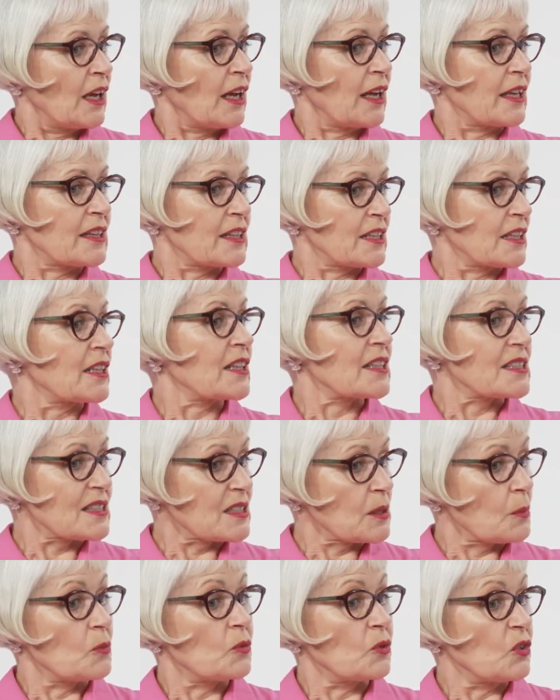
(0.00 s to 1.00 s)
I think it's
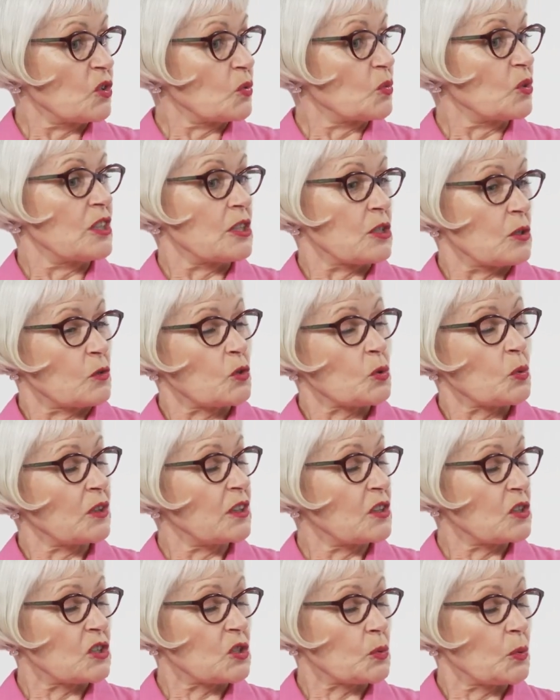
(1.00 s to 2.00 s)
somewhere in the region of
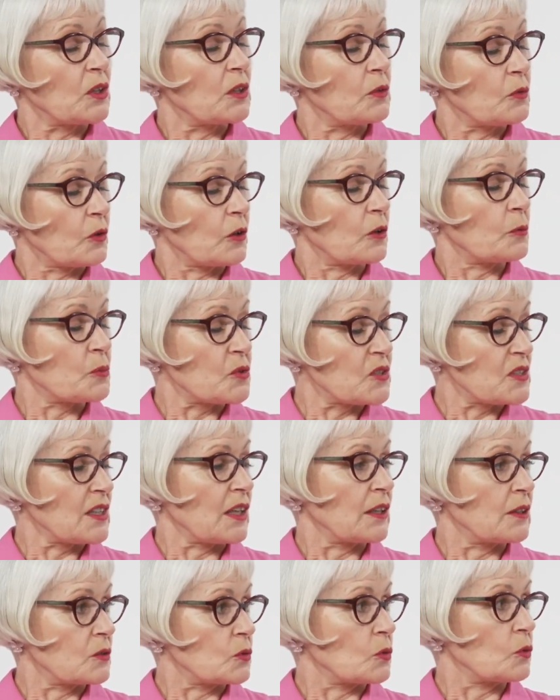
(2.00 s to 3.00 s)
20 to
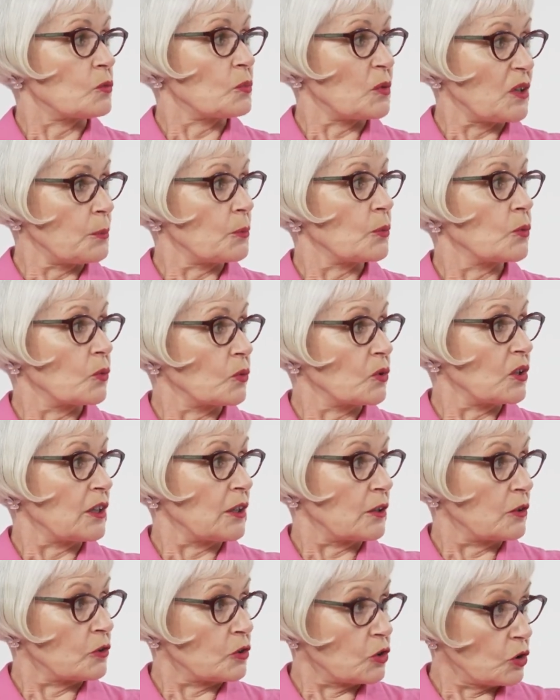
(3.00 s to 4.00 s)
25% of people
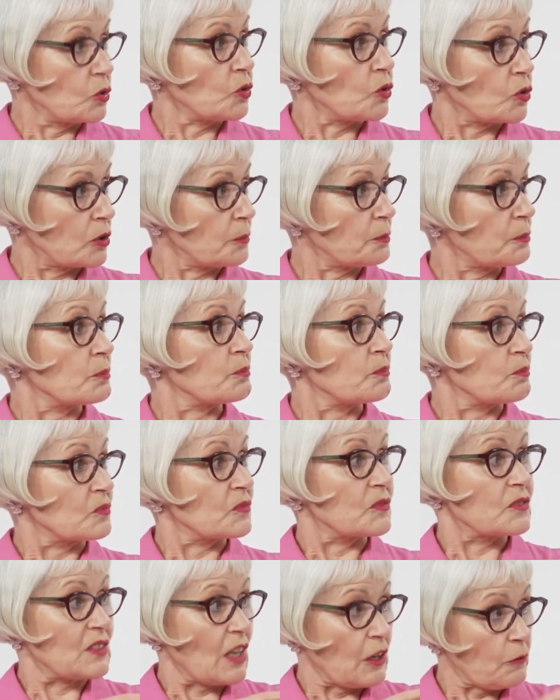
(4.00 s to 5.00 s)
in Europe
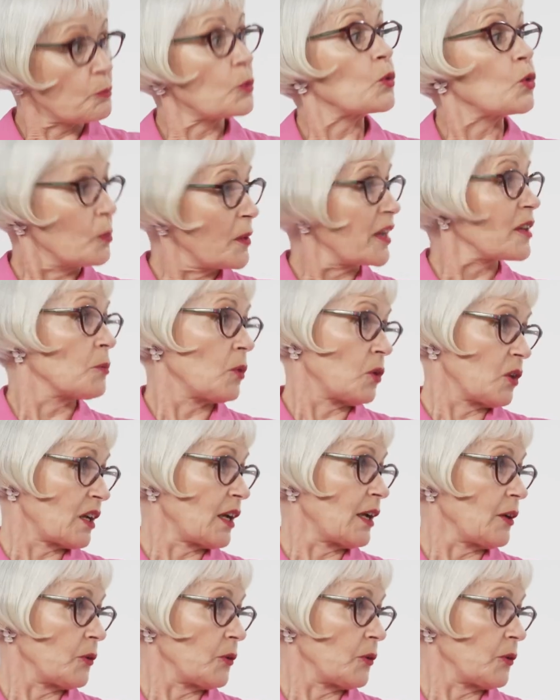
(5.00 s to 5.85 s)
have poor metabolic